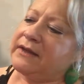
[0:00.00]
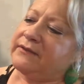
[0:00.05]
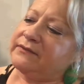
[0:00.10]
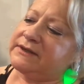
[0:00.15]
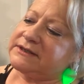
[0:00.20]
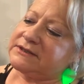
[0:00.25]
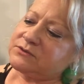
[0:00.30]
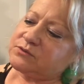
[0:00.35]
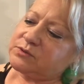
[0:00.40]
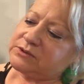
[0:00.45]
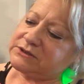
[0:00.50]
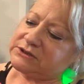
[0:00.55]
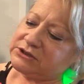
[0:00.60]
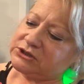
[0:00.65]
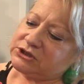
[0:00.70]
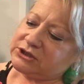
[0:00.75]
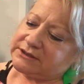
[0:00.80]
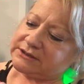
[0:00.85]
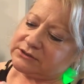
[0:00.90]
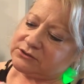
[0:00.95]
This was
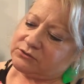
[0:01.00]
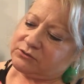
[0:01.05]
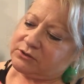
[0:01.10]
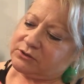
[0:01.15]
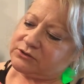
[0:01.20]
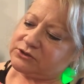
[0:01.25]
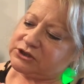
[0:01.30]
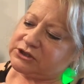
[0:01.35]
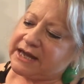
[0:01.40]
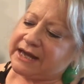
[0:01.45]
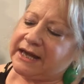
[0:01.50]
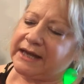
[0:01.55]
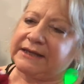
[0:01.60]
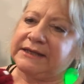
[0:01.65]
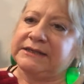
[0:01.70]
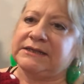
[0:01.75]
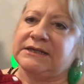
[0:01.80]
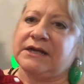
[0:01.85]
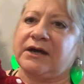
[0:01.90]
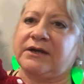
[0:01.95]
just crochet. I
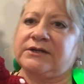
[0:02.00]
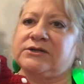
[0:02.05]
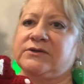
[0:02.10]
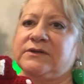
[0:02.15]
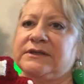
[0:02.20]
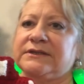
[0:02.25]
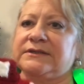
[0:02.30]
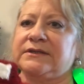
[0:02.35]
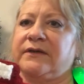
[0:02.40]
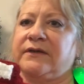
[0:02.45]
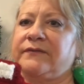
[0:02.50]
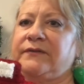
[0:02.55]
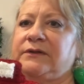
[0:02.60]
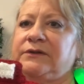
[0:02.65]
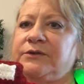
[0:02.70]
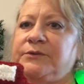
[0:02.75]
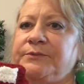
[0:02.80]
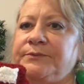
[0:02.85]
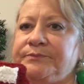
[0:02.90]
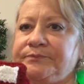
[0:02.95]
did not do this on the
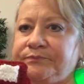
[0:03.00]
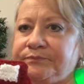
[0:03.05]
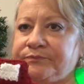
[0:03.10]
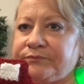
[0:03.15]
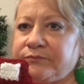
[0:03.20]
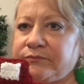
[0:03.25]
loom.